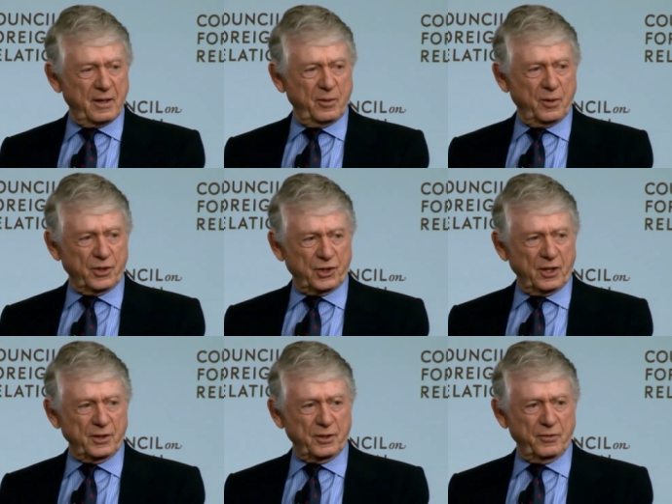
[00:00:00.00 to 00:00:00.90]
with a
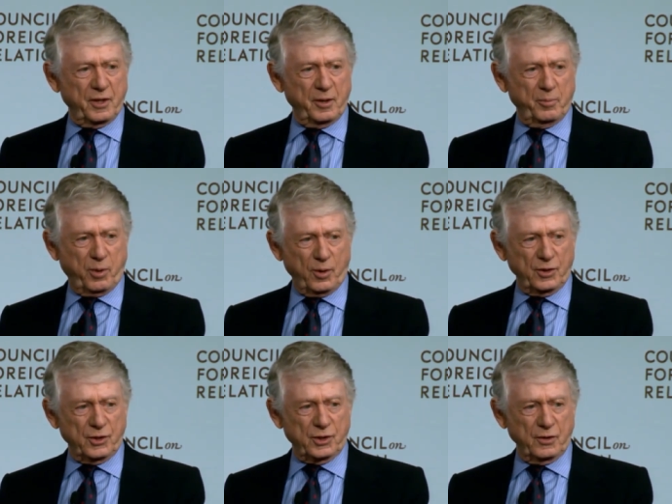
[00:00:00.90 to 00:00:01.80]
sense of the
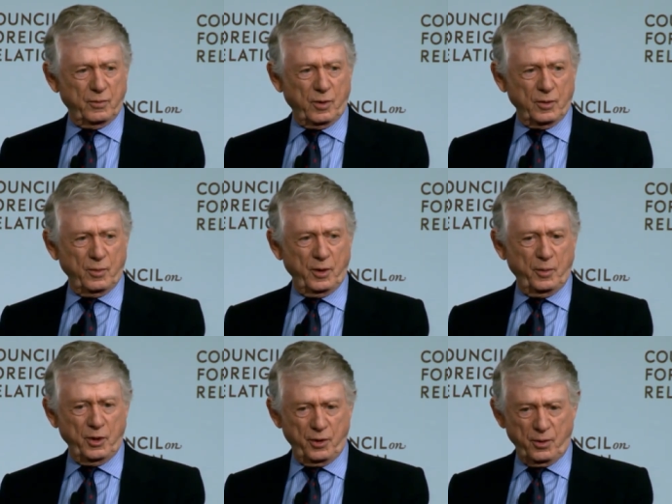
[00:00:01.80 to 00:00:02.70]
importance of what mm we
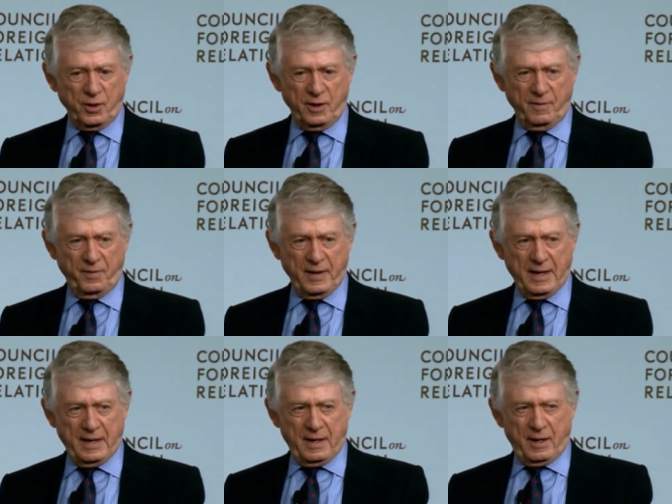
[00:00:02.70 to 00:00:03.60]
were doing.
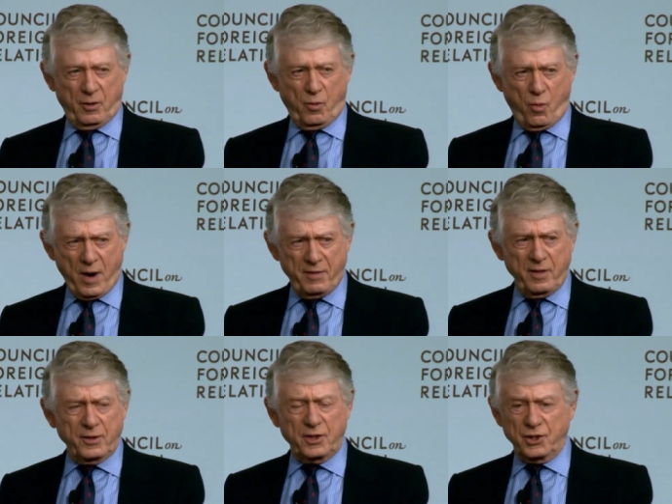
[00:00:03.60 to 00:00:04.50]
When
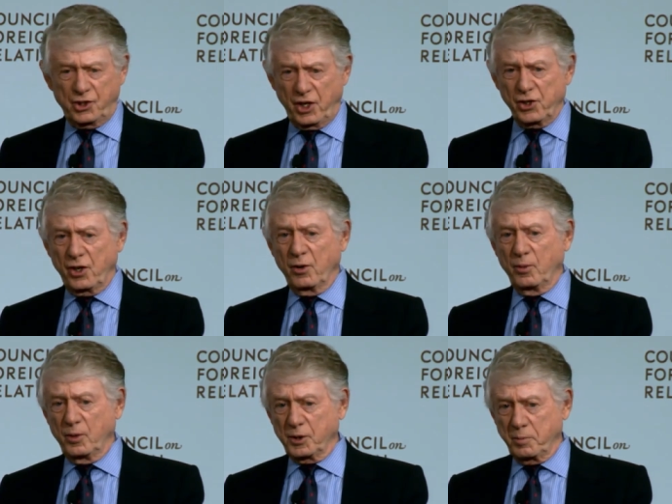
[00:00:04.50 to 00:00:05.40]
the
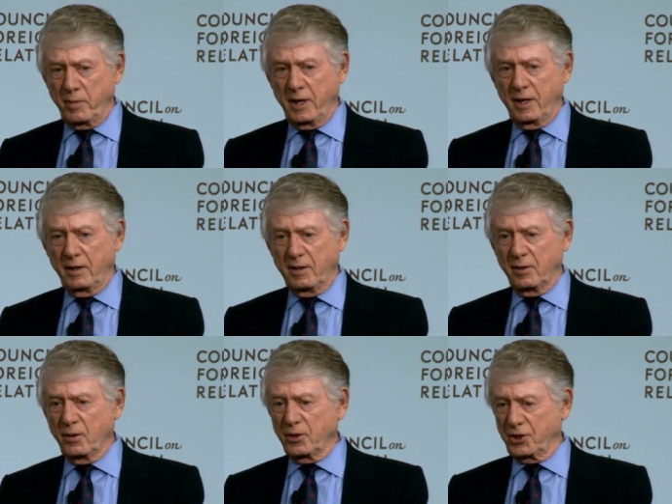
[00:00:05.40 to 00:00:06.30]
decision was made to
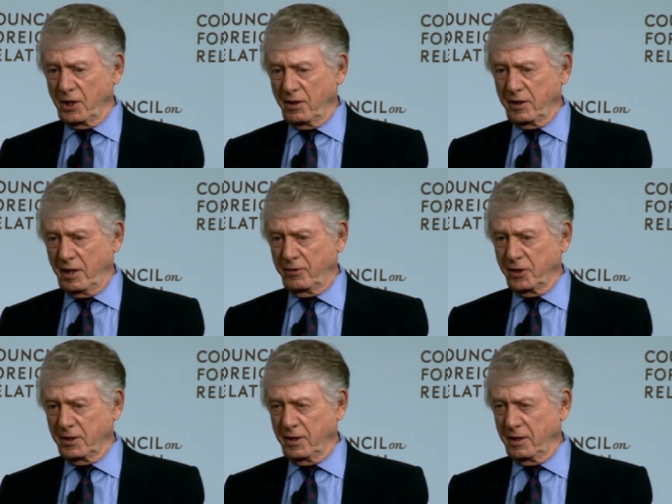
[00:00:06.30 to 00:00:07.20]
go to South
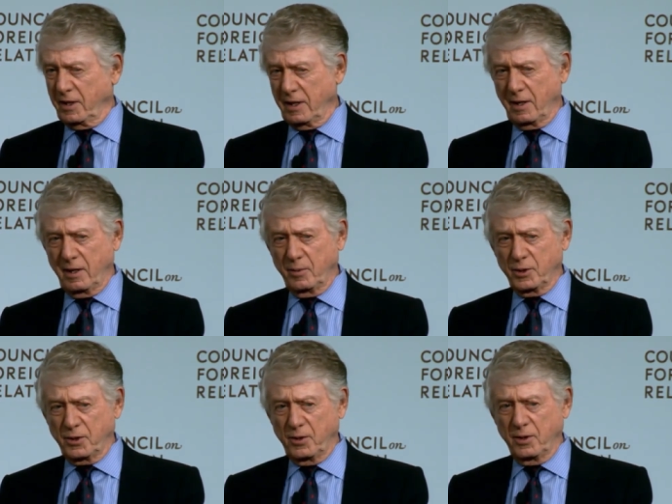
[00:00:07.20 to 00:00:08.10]
Africa, Nightline
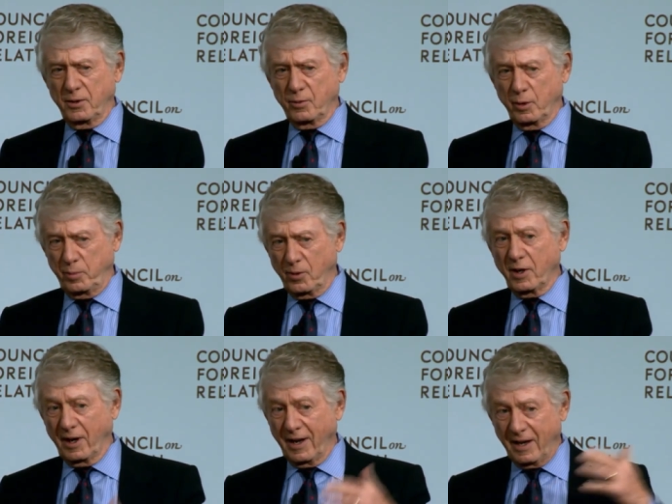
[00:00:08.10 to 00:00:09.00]
was going to
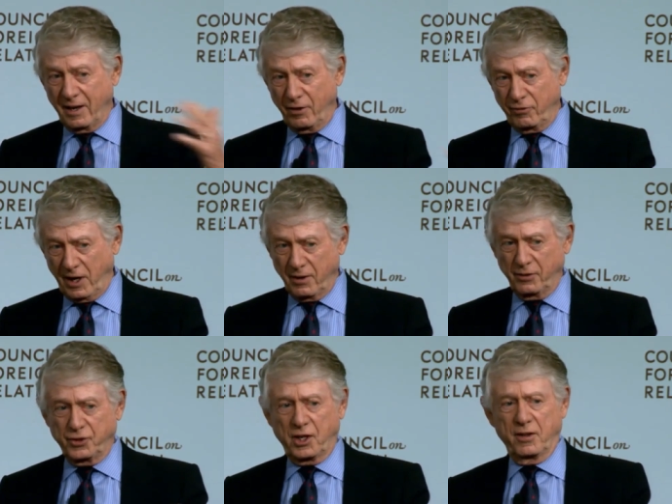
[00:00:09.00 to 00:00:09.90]
report live out
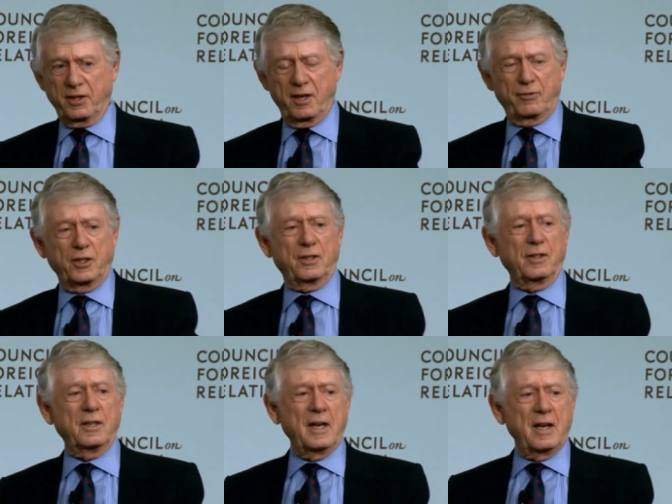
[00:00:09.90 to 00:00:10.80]
of South
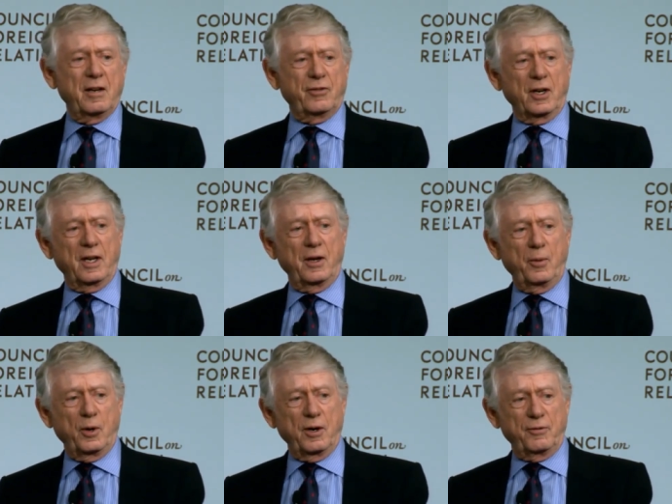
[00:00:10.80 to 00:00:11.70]
Africa for
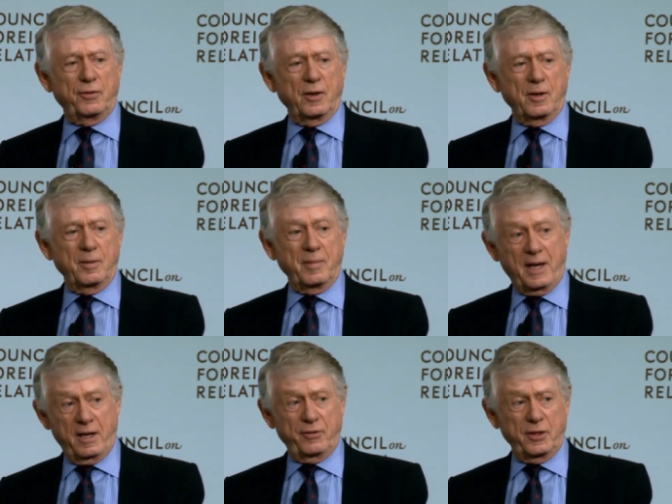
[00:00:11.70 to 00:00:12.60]
anywhere from
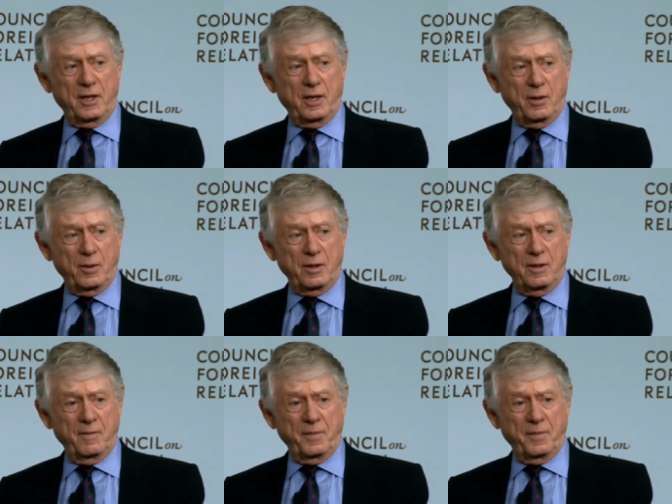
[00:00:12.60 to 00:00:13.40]
half an hour